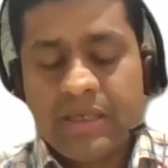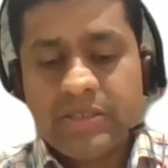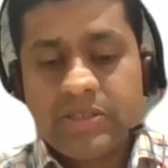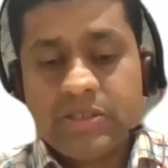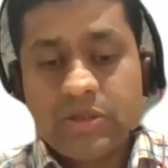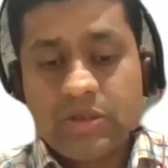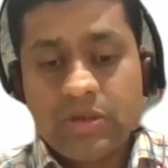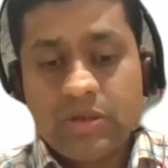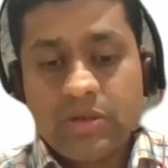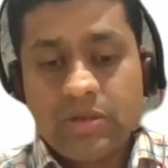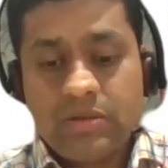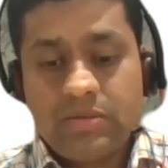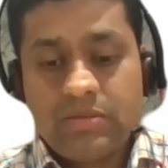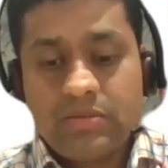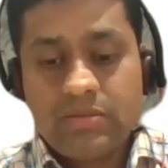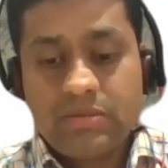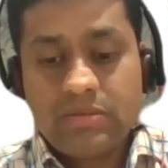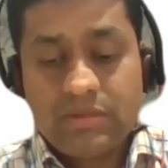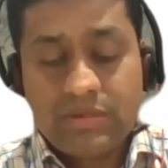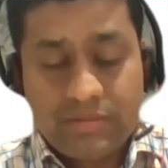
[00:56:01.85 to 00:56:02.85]
So
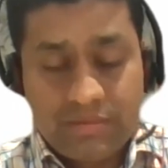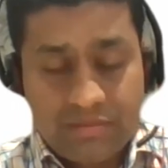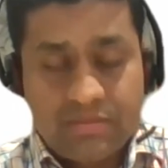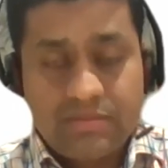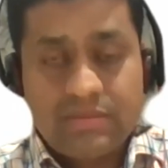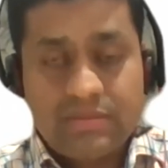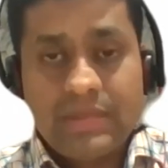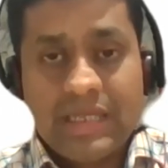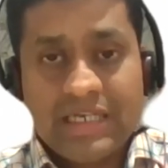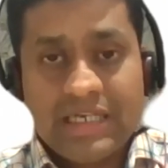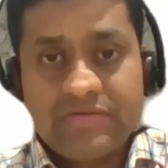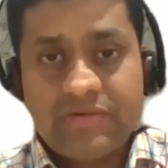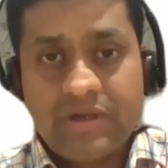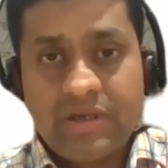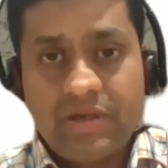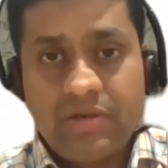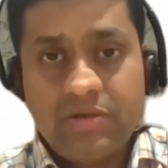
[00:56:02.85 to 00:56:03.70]
that's where